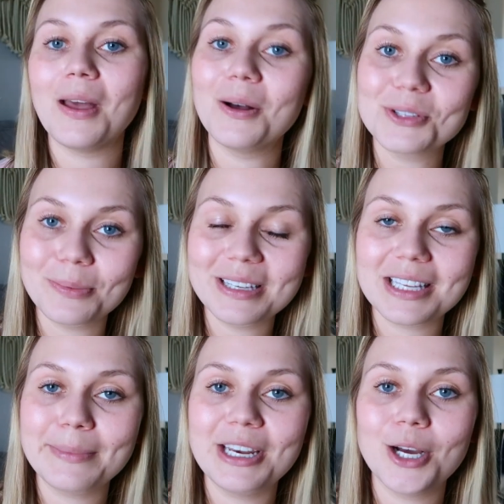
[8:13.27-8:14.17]
Also, please
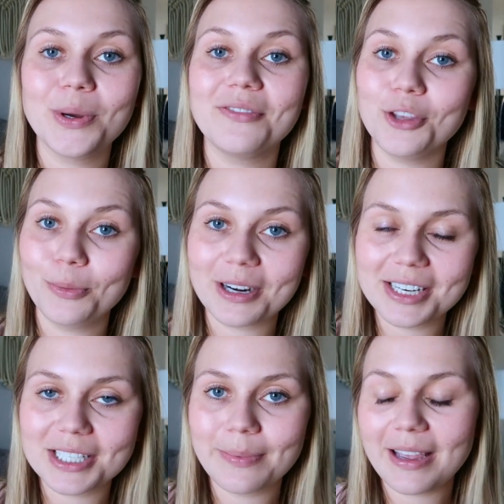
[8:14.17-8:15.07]
let me know if you
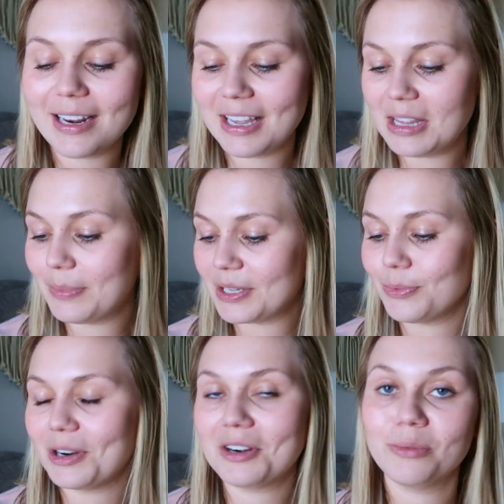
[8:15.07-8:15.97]
participate in the
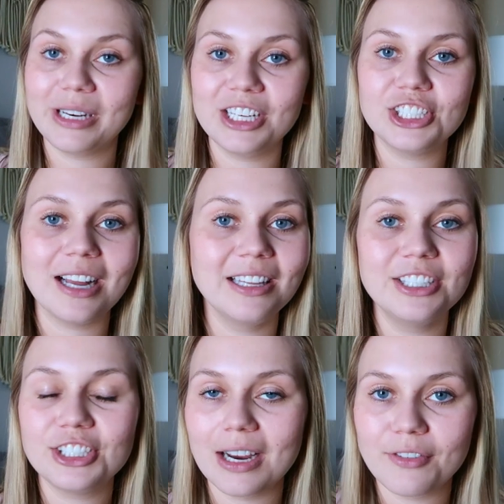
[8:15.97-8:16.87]
buzzword reading
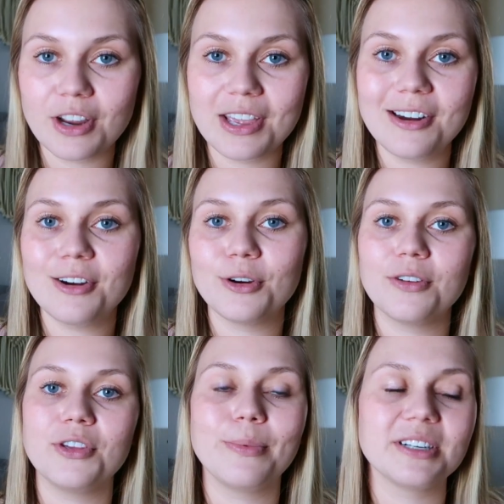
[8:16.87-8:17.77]
challenge every year or
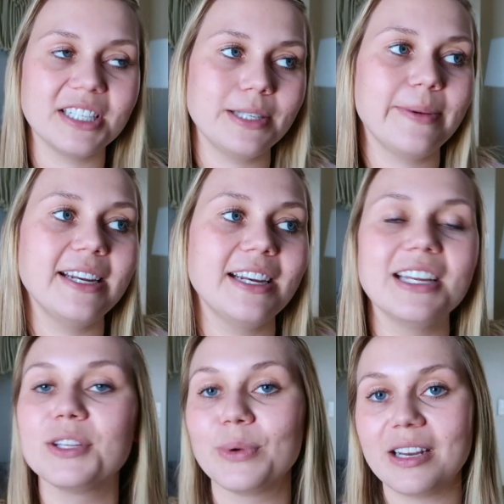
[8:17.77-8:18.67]
if you participated
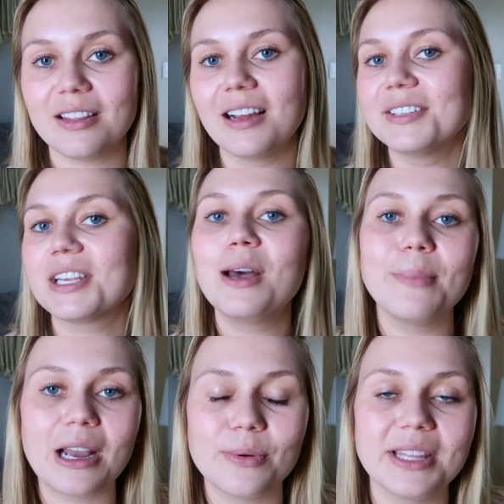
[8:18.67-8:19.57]
in the readathons
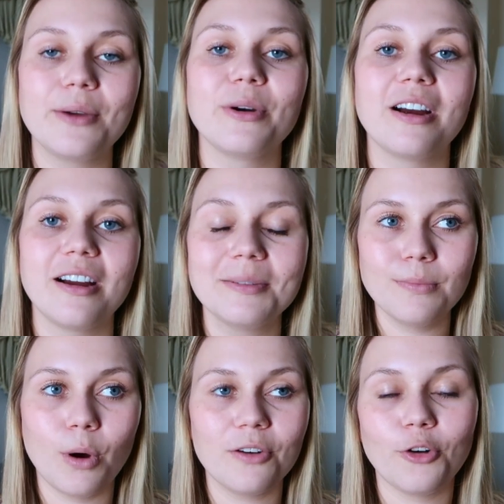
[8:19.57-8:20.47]
back when they were
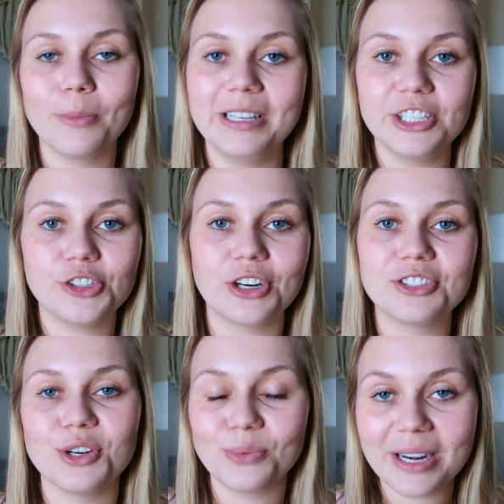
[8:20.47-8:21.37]
more formally
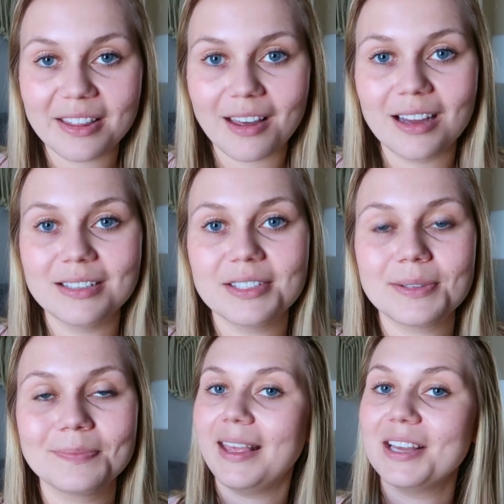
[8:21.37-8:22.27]
structured
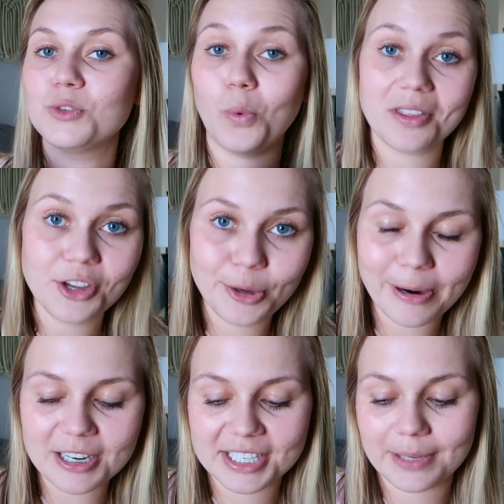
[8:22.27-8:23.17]
readathons and whether you
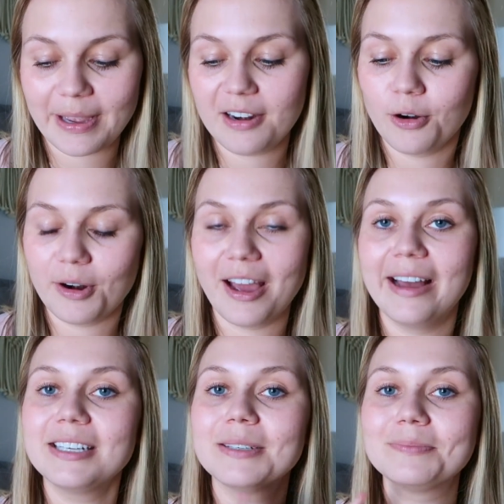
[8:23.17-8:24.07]
participated or
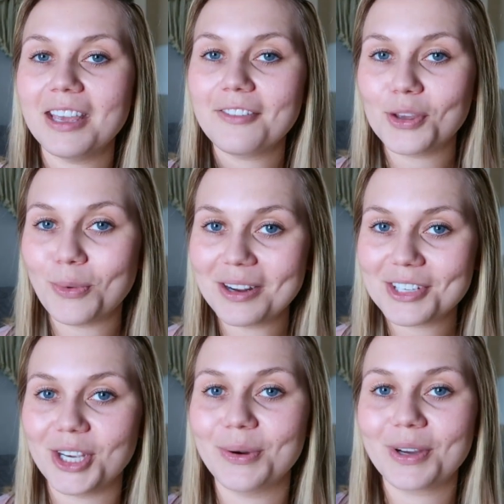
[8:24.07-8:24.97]
not, if you want
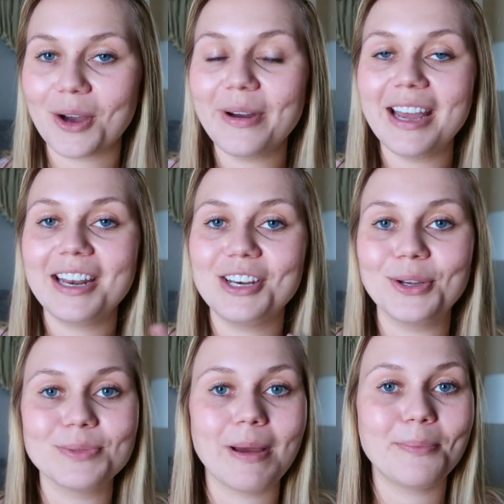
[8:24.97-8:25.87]
to, go ahead and
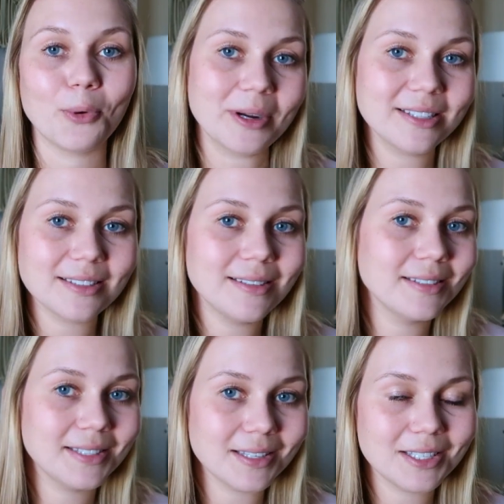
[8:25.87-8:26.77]
use my points
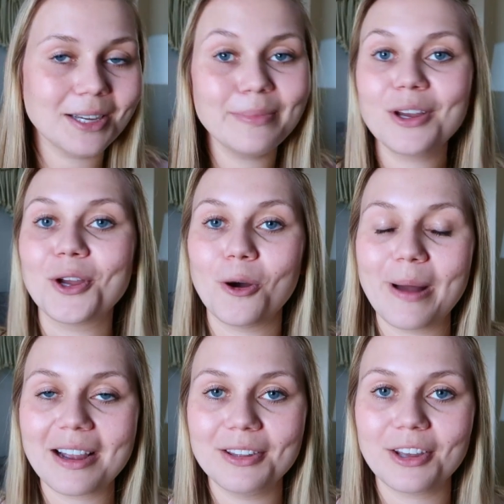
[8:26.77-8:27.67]
system, go
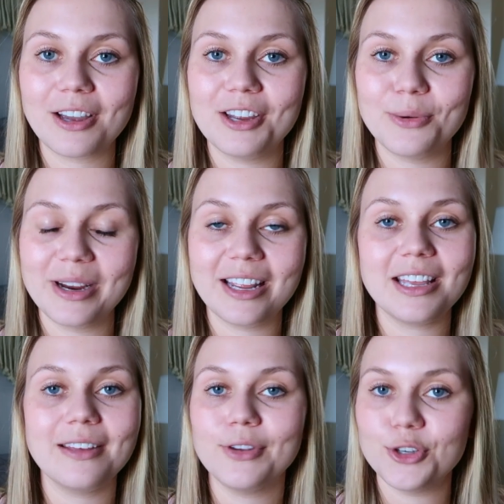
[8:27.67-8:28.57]
back and look at your
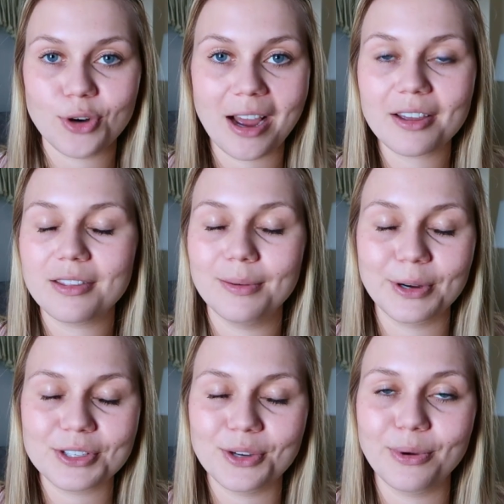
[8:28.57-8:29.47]
reading if you track the
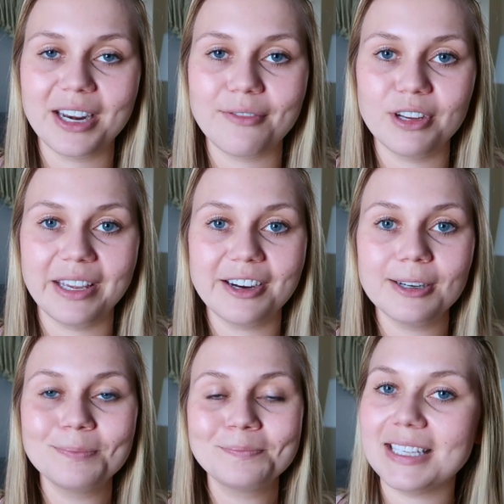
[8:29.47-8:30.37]
books you read every
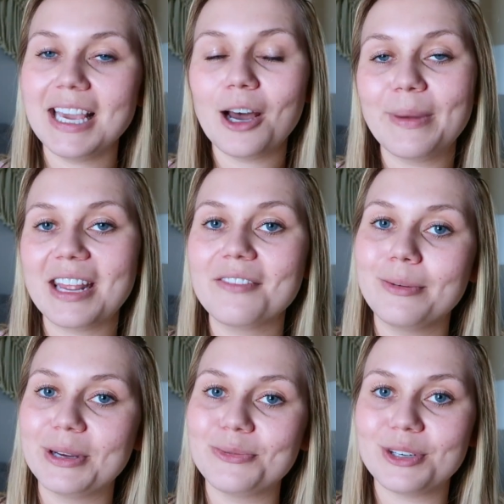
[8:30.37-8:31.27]
year. See how many of the
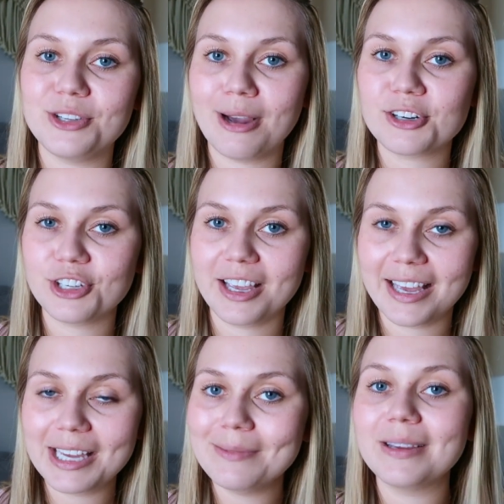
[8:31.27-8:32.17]
buzzwords you actually
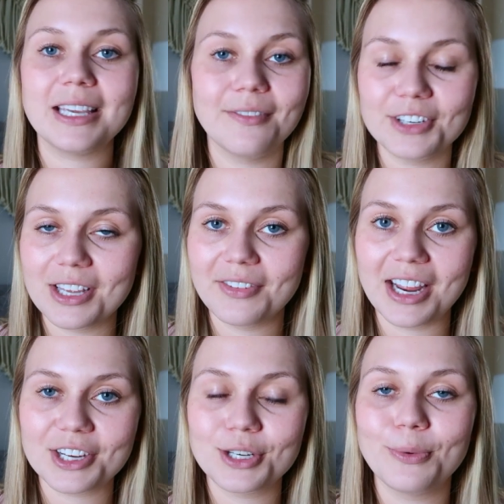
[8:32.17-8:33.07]
hit. Give yourself an
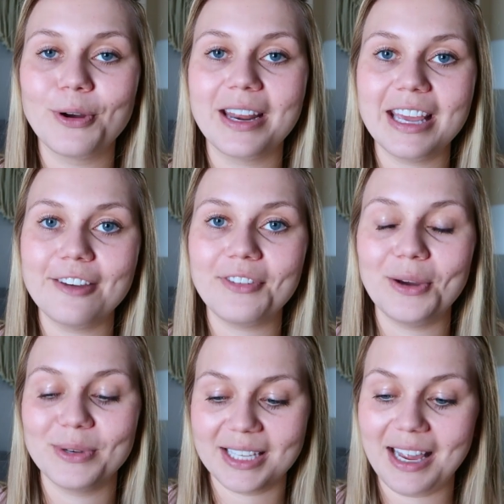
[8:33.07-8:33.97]
extra point if
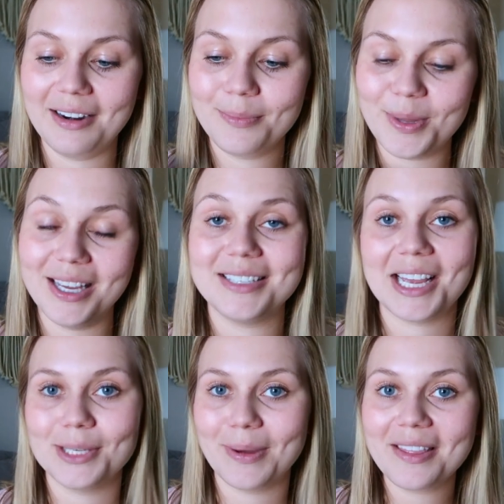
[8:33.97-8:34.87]
it was in the
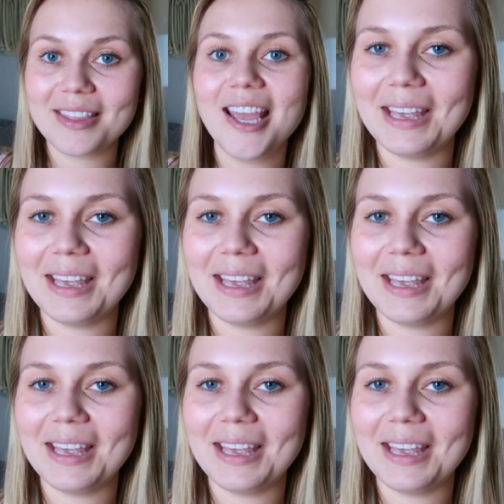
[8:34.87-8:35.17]
assigned month.